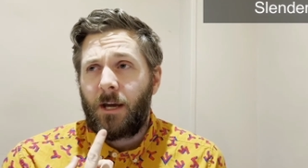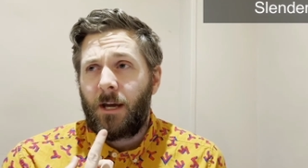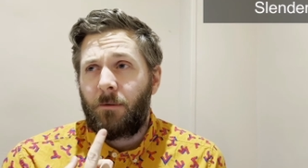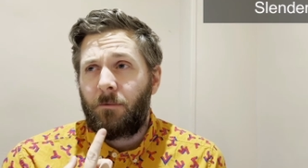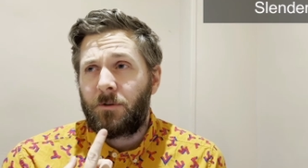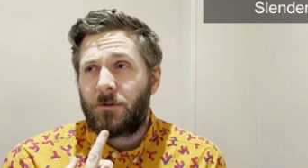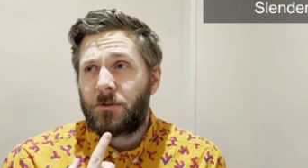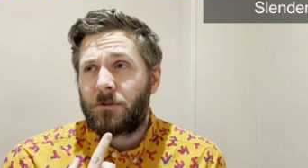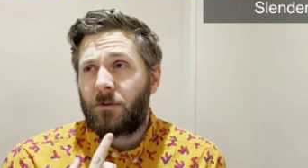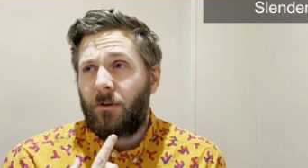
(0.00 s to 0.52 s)

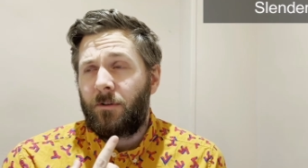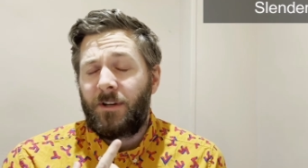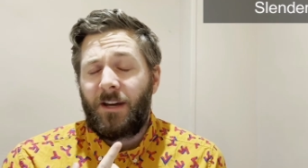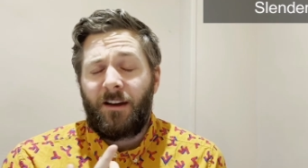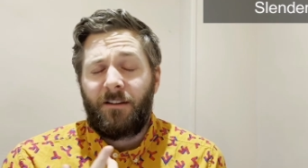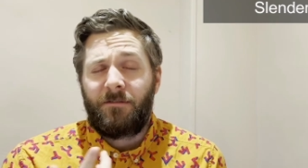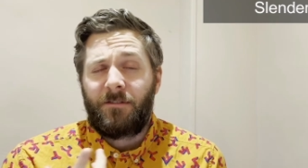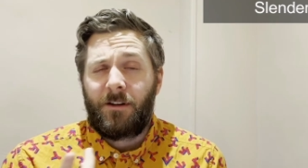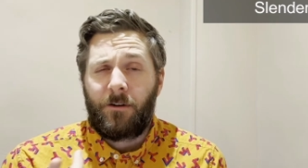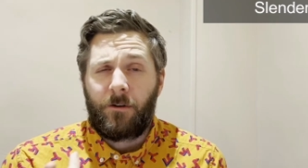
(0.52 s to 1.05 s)
which is called the
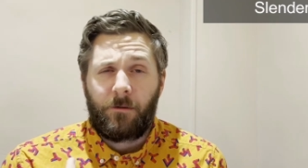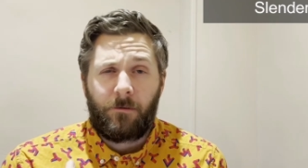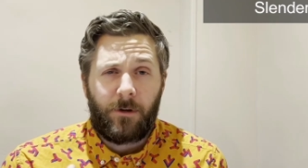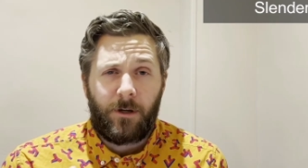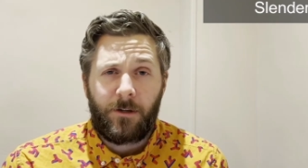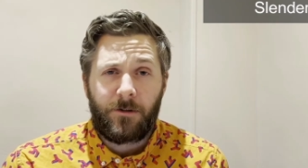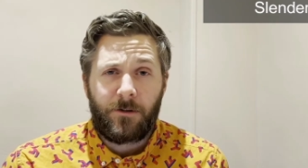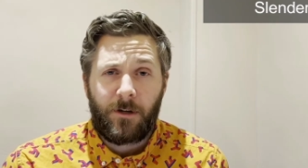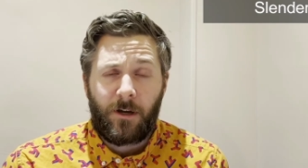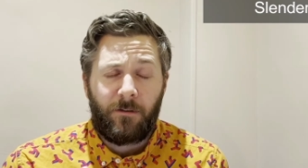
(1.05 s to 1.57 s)
alveolar
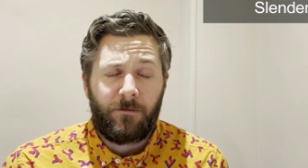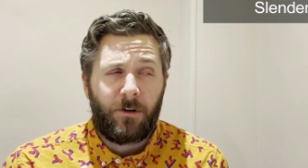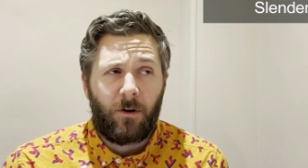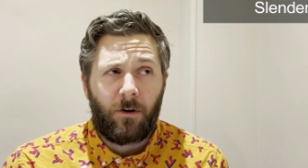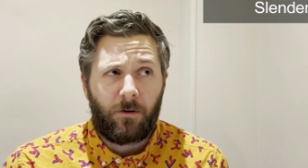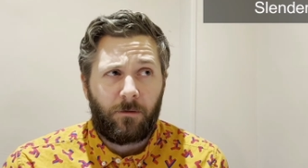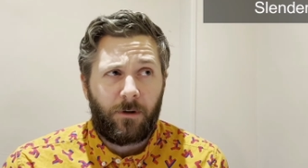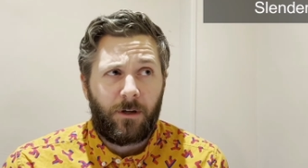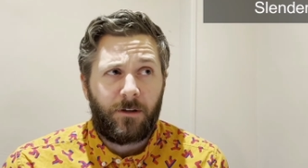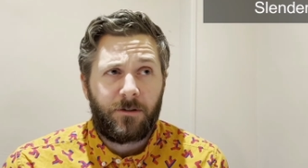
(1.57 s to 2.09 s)

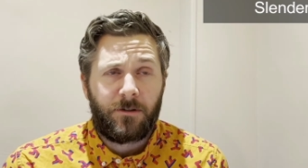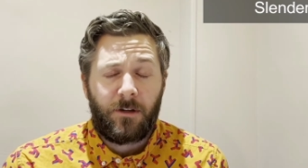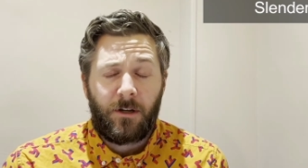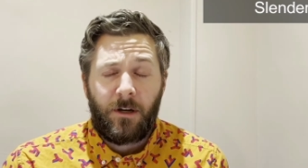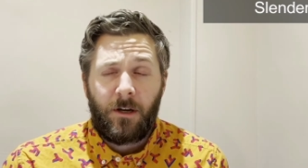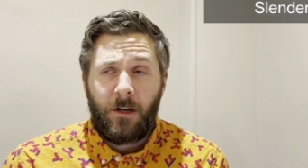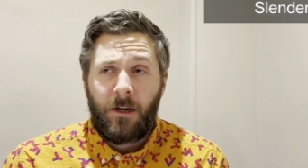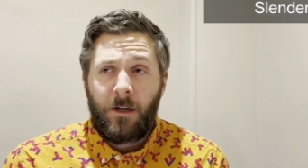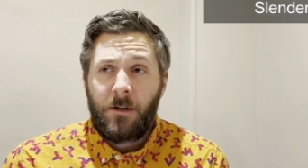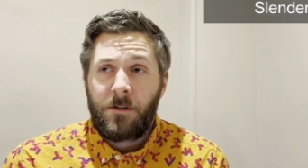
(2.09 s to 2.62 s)
ridge.
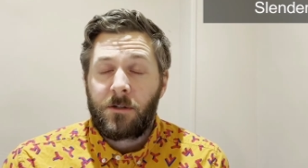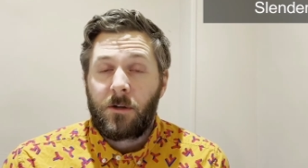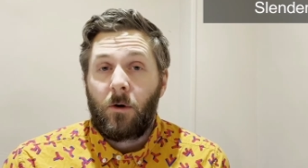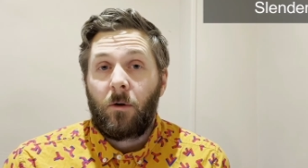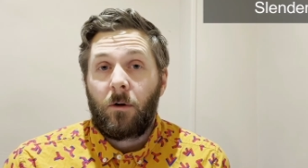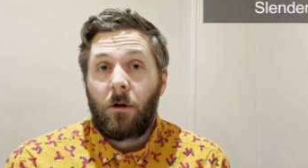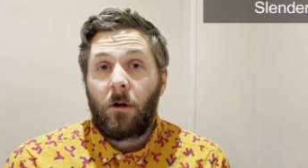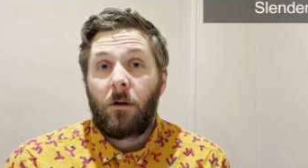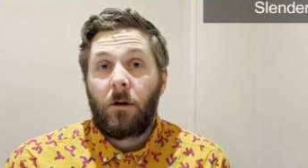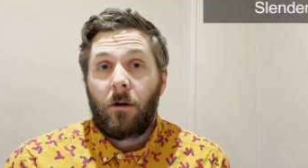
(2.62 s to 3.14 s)
So
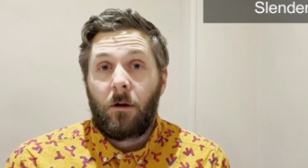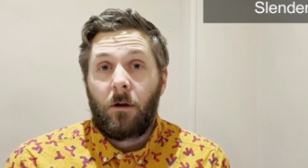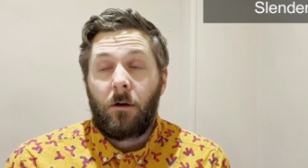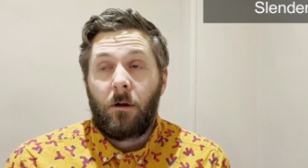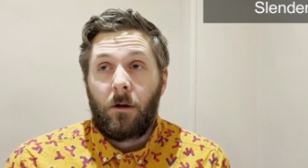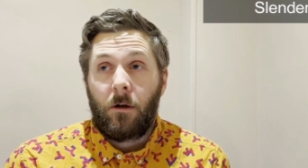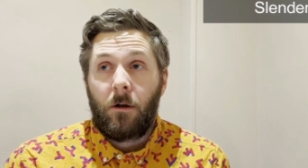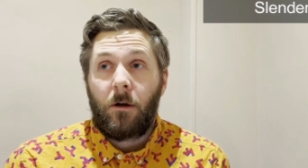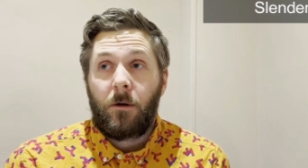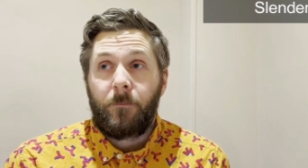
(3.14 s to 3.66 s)
la la la la
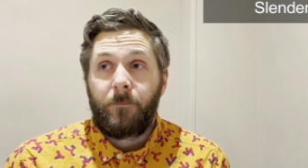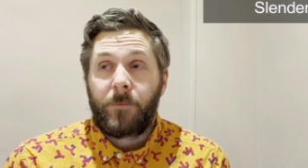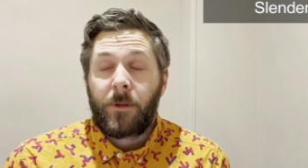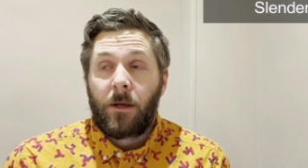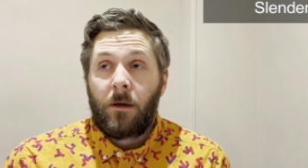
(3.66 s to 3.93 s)
la.